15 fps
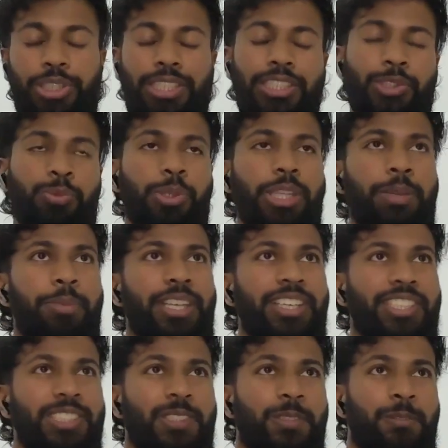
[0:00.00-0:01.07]
is really
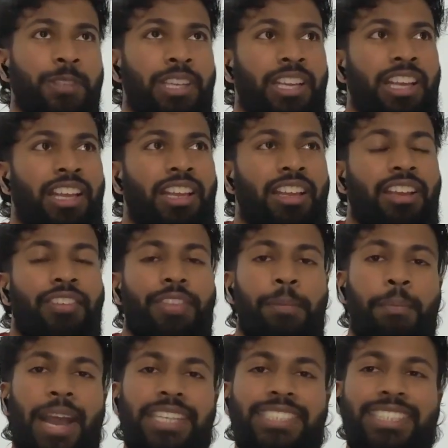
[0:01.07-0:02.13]
the
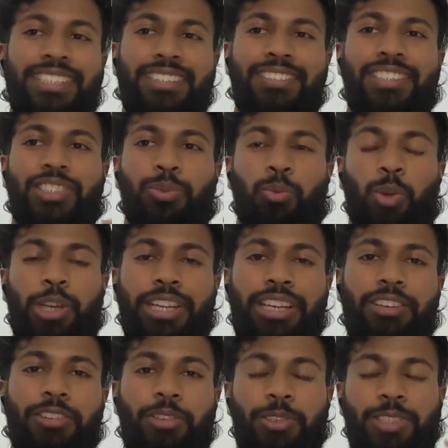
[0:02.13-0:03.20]
magic in this
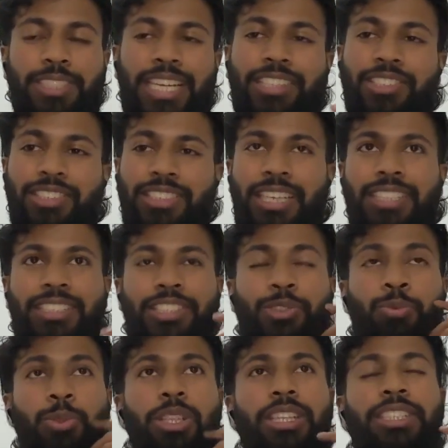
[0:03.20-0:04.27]
workout or this exercise
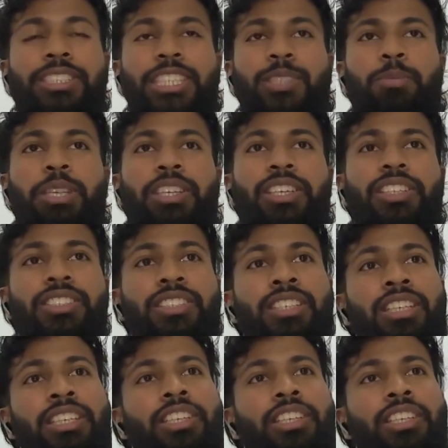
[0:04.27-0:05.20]
is really just because